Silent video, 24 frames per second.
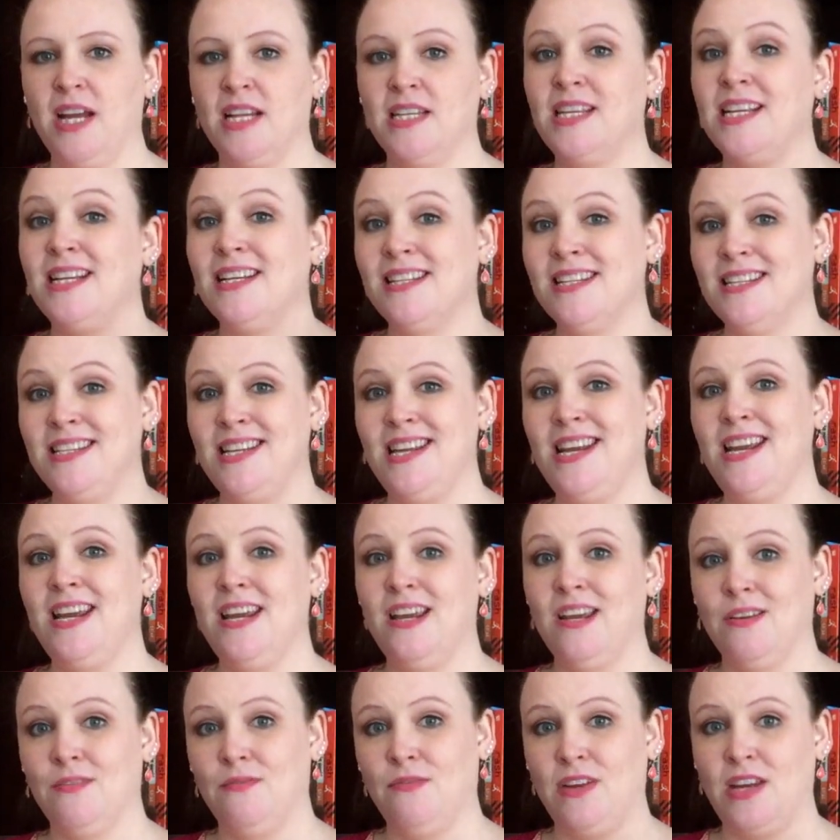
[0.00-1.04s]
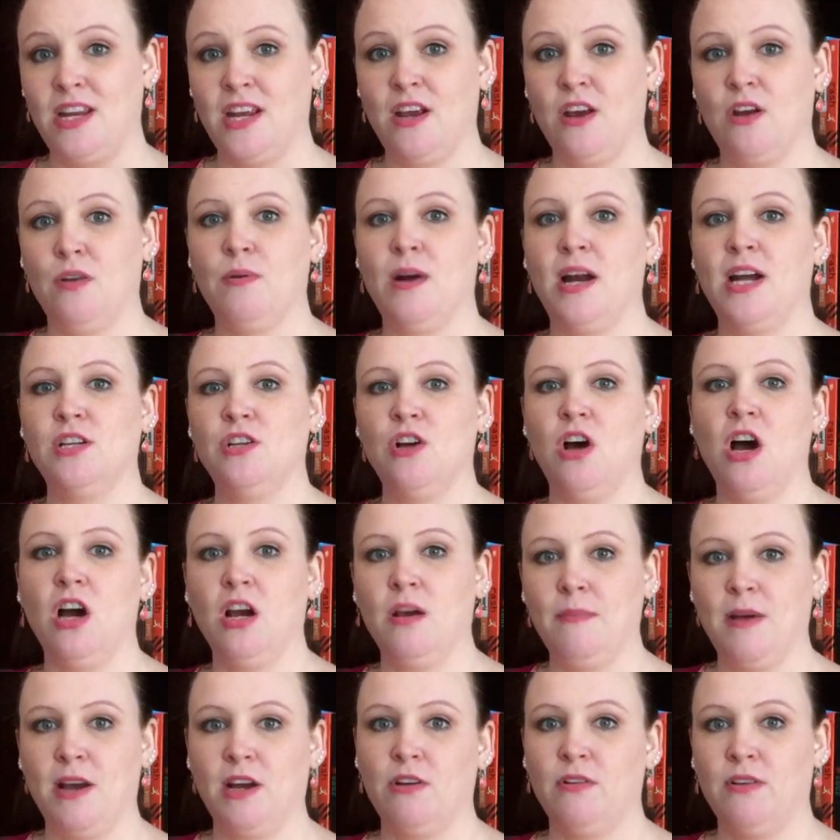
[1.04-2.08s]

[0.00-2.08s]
D&D video where I talk about